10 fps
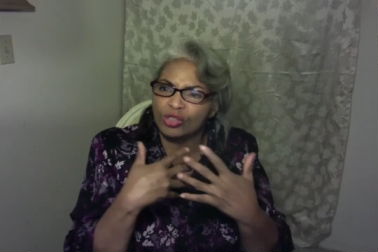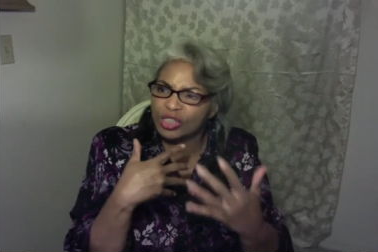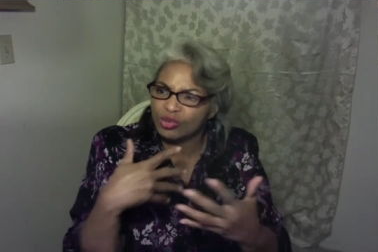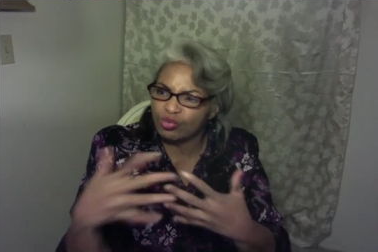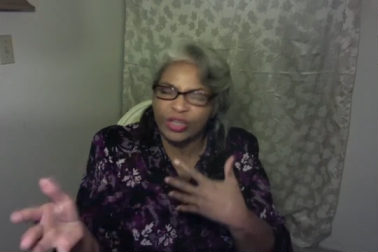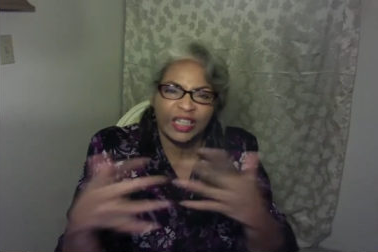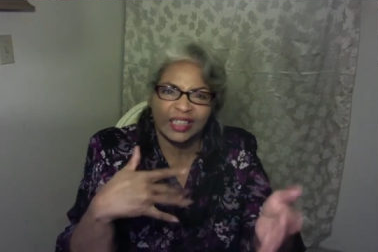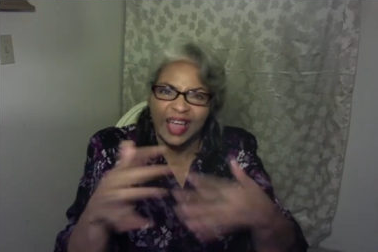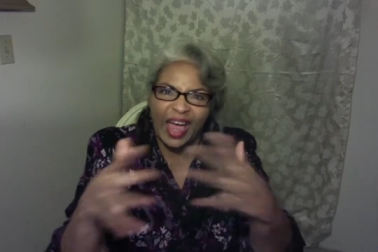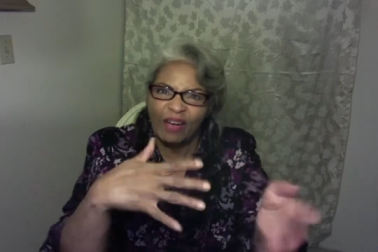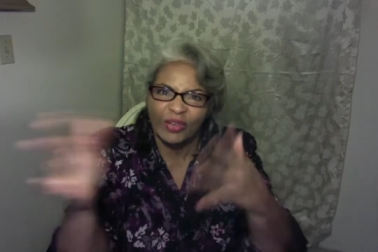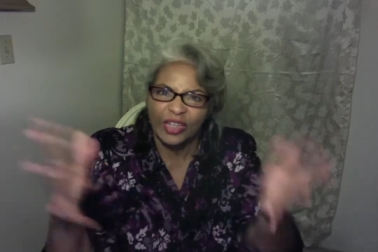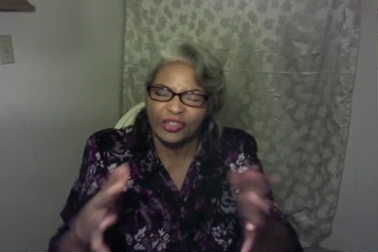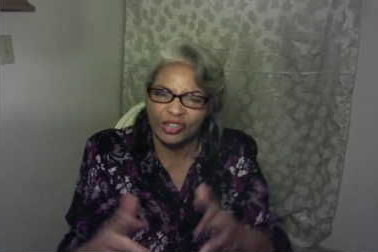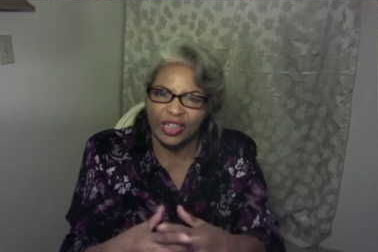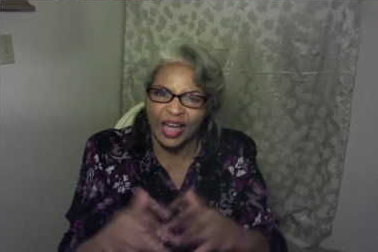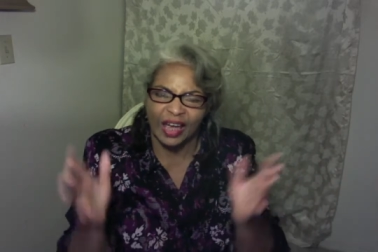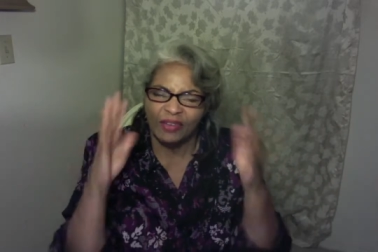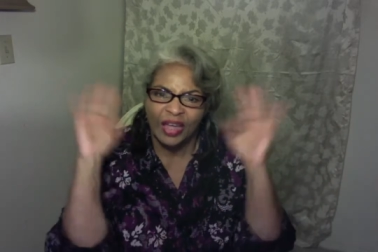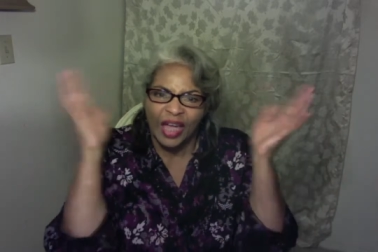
just wreaking havoc in your life,